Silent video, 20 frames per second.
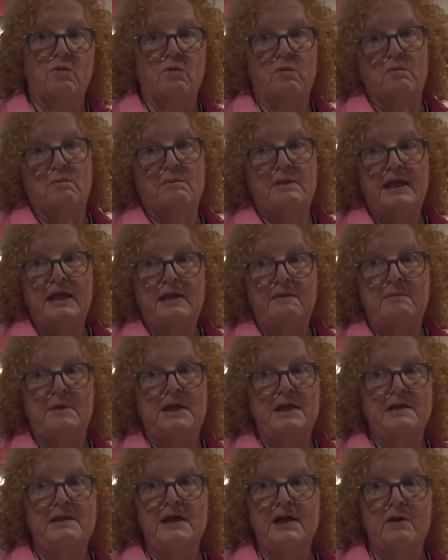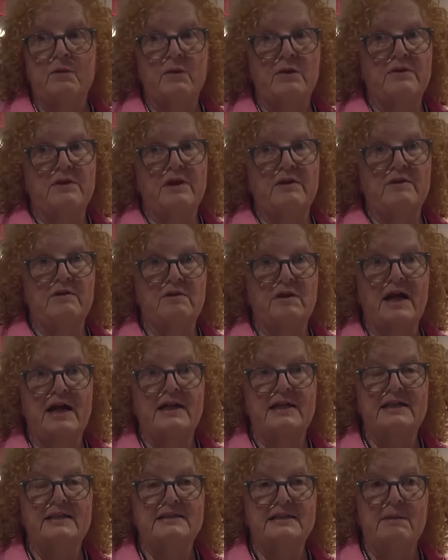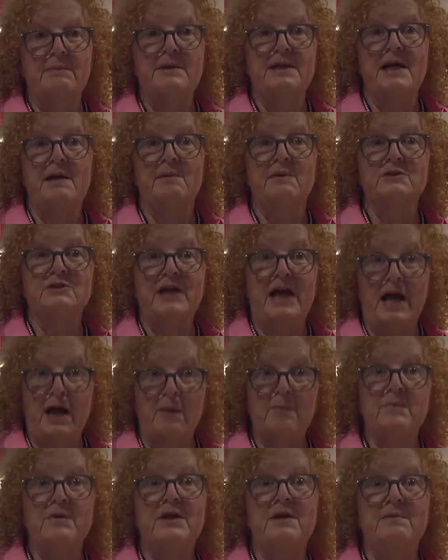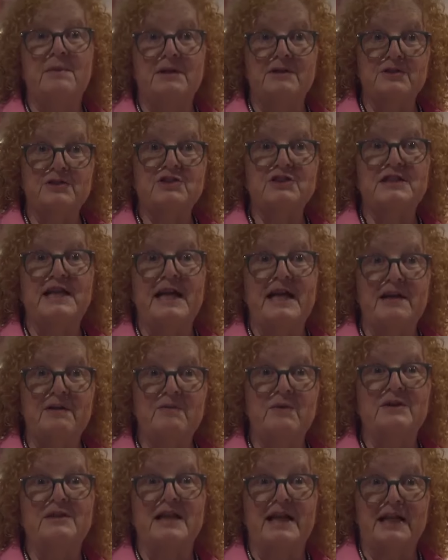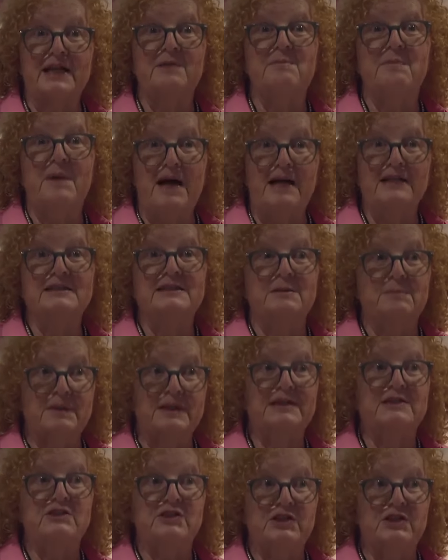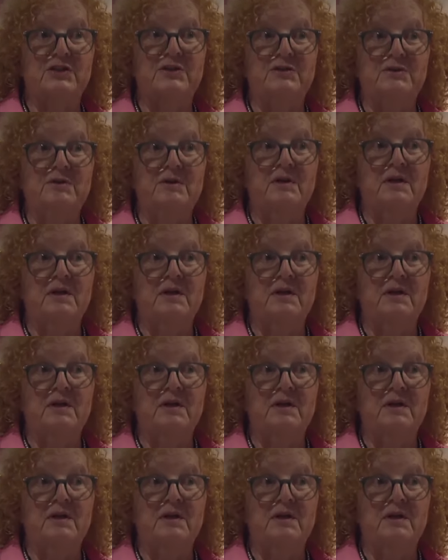Me being here with other ladies, I've been able to help them understand what they could possibly do.